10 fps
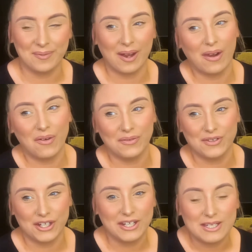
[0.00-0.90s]
a lot of the
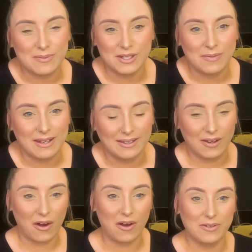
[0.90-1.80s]
journeys we do in the
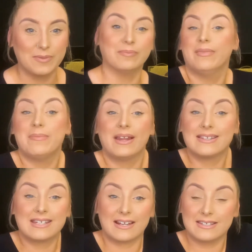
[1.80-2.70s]
car. So maybe
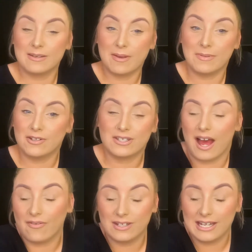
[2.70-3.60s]
that's the answer, maybe you just
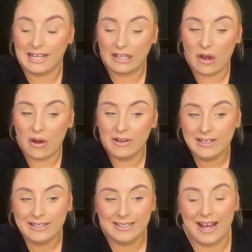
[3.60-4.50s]
have to take the car,
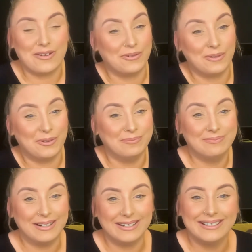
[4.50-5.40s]
I don't know.
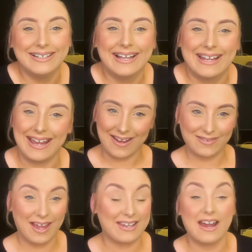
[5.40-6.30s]
But yeah,
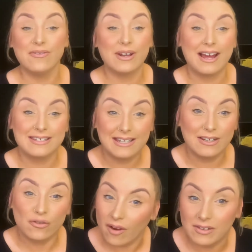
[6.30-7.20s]
if anyone has any
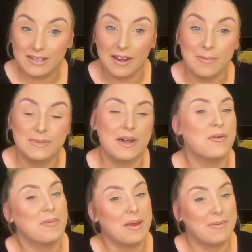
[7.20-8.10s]
travel tips, that
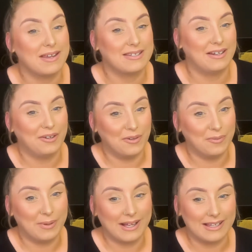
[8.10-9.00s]
would be amazing to know,
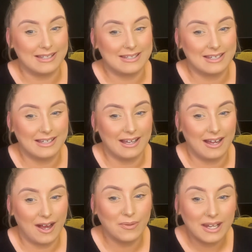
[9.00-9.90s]
because
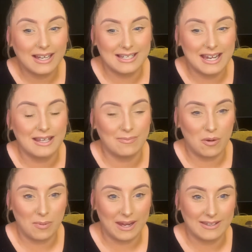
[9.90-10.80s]
I would like to take them all
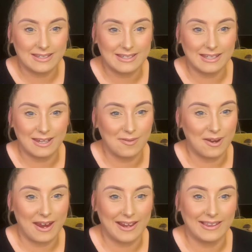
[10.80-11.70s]
places in the
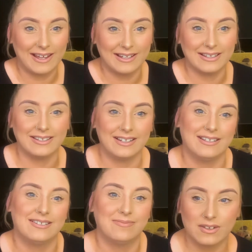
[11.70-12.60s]
UK and that, and
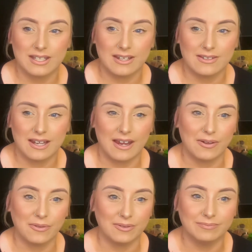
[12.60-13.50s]
because I used to like
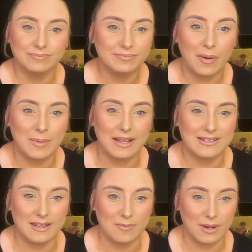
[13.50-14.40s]
going on my little
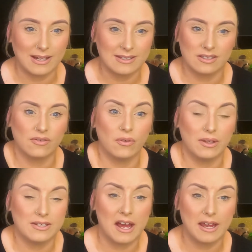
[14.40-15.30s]
city breaks and stuff all
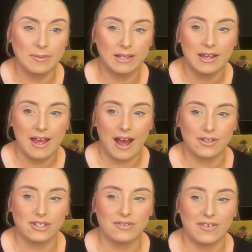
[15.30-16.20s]
the time, and I
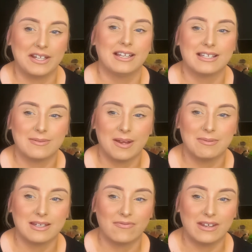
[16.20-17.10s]
just find that sometimes
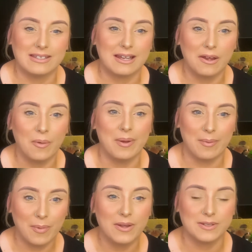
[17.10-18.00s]
it feels a little bit
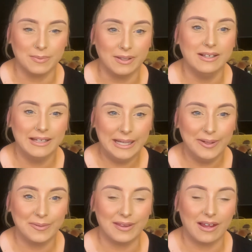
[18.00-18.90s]
impossible
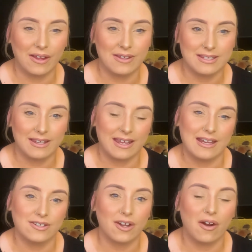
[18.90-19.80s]
with the girls at the
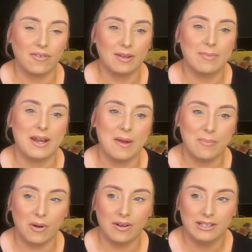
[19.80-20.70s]
age they are at the minute.
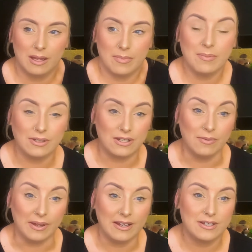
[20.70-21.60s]
But people do
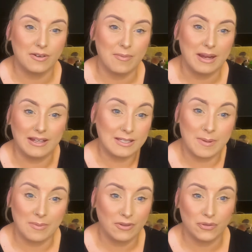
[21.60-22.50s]
it, do you know what I mean? There's
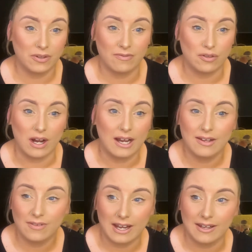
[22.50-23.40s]
people that don't even
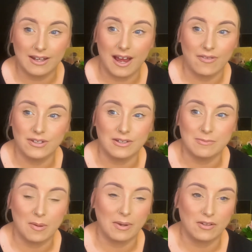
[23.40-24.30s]
drive, like, and have to use
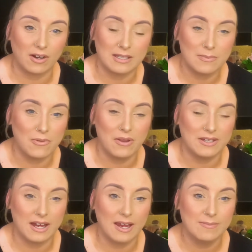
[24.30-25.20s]
public transport all the
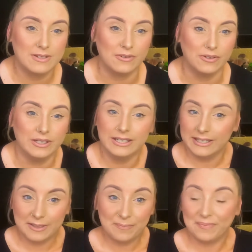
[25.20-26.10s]
time, so
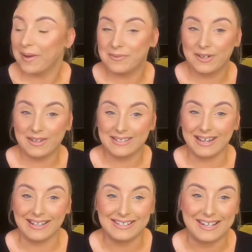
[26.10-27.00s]
I'm sure there's an
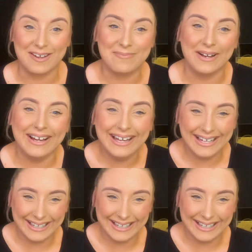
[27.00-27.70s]
answer. But